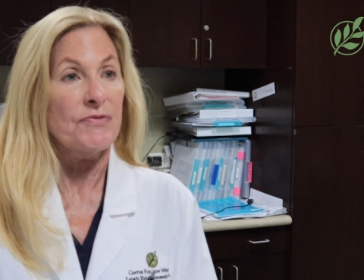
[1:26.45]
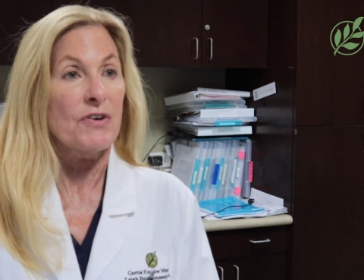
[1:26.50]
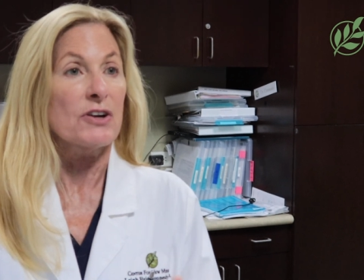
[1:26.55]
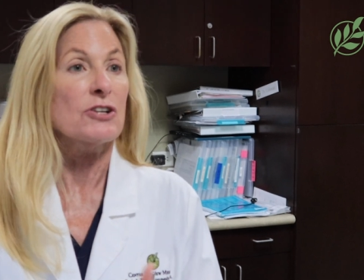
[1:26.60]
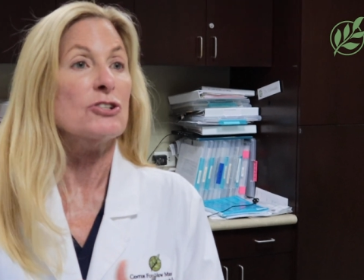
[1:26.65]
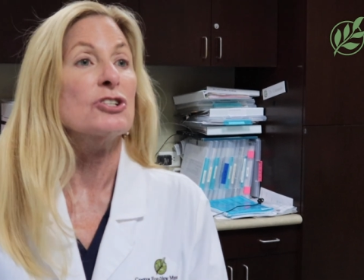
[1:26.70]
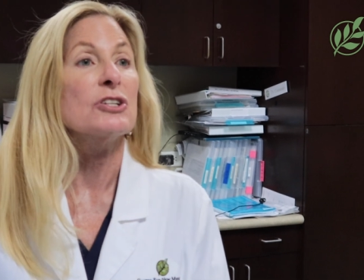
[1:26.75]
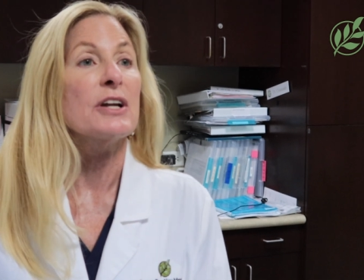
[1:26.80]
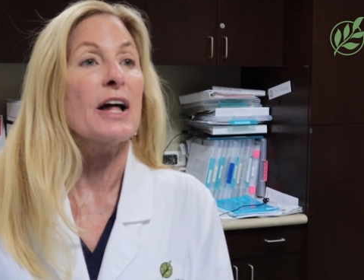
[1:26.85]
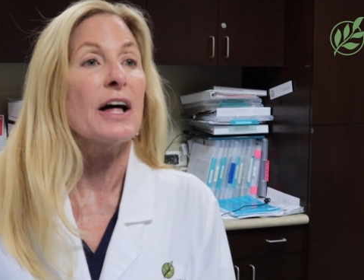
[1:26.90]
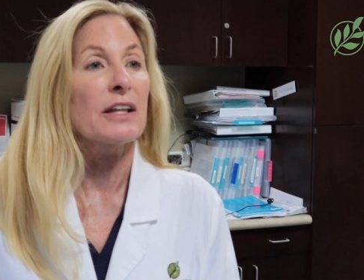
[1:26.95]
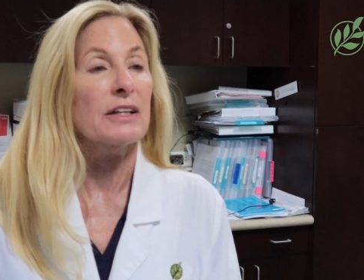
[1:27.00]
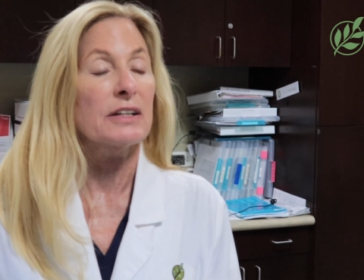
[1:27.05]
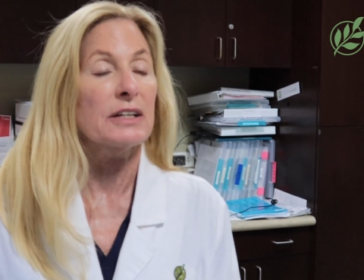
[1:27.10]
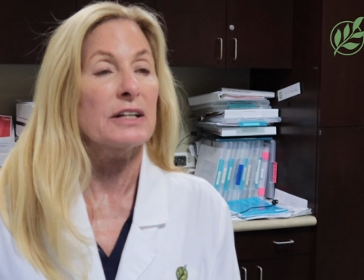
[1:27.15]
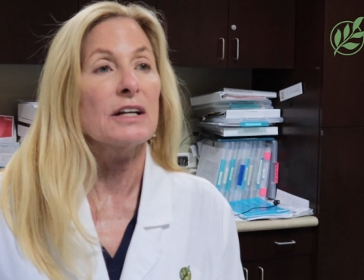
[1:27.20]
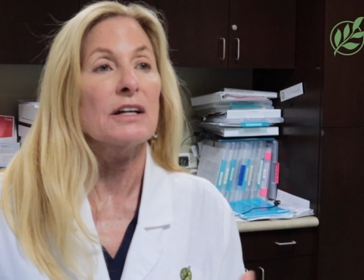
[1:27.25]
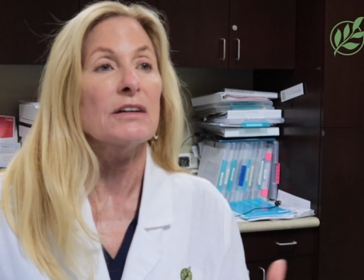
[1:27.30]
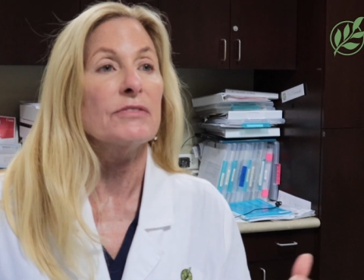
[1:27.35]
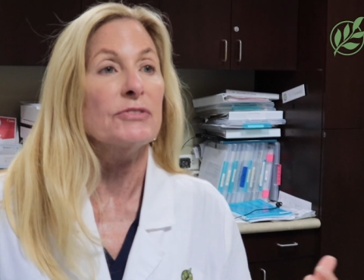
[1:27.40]

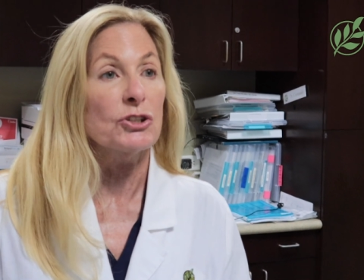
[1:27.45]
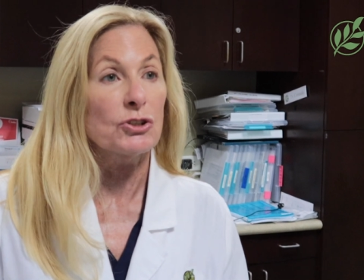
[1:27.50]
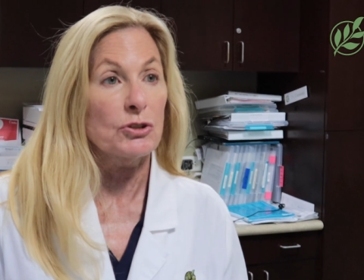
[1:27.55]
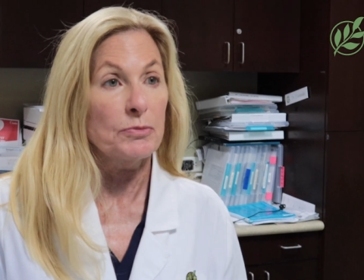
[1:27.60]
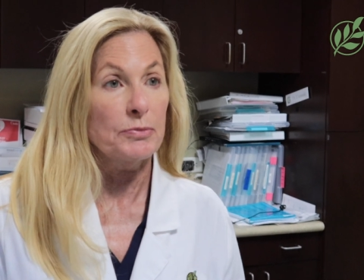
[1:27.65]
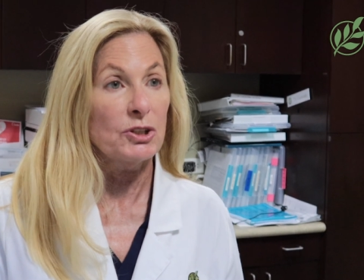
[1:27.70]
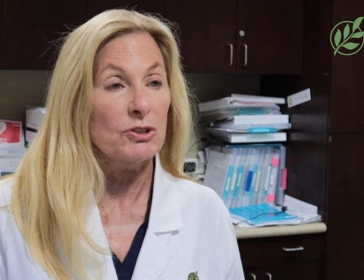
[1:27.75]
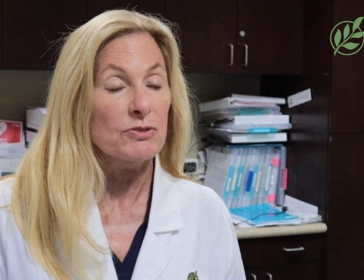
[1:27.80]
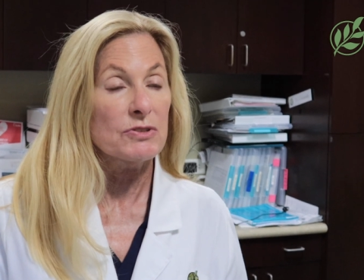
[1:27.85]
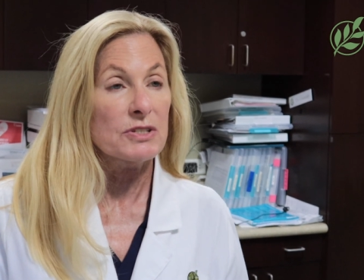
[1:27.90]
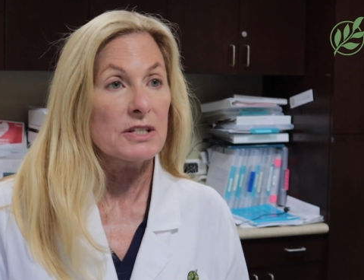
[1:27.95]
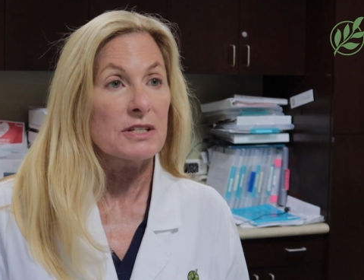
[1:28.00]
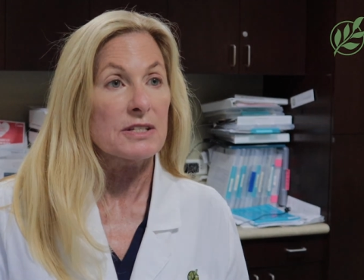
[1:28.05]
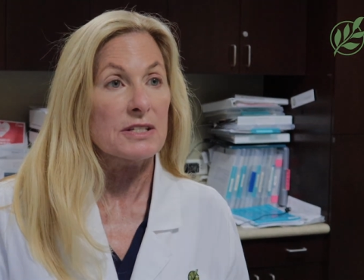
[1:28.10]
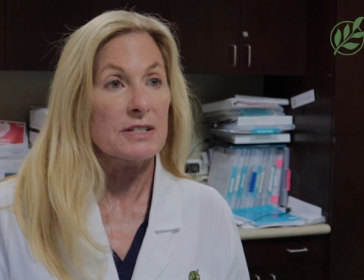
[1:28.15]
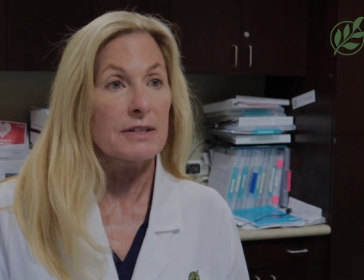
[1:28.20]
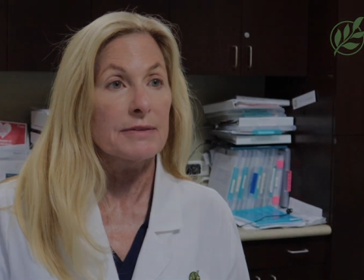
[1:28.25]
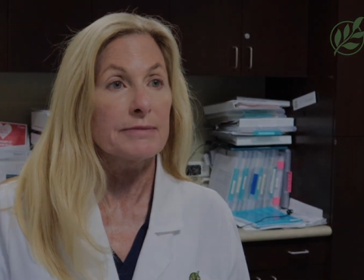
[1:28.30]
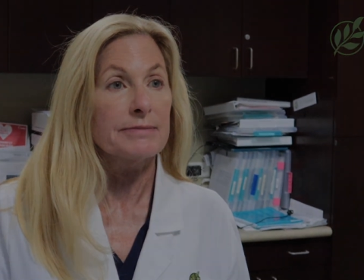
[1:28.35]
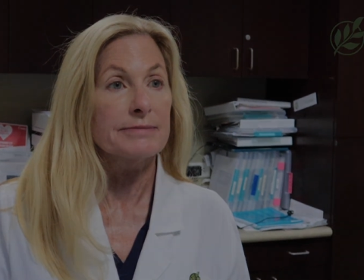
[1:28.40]
functionality of your immune
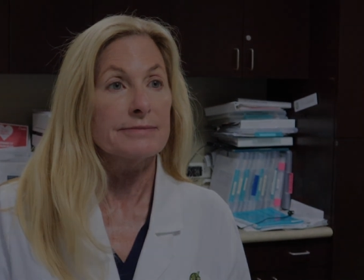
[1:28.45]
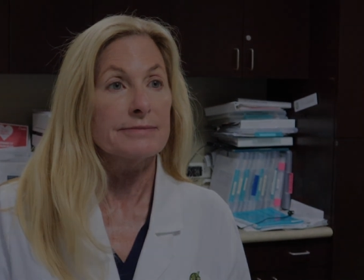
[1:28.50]
system.